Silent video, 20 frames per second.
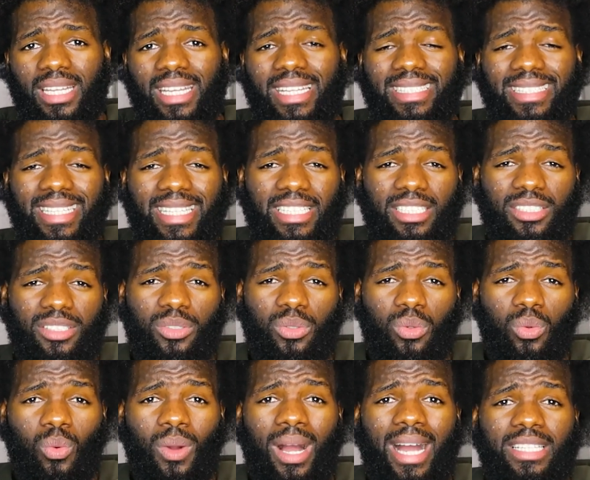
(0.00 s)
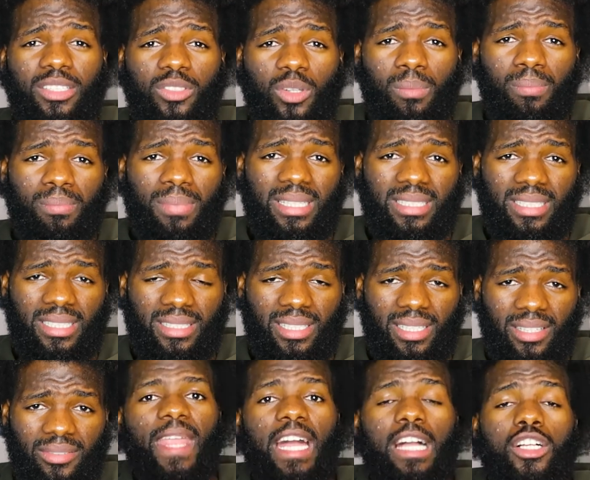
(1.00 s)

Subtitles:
it is quite competitive.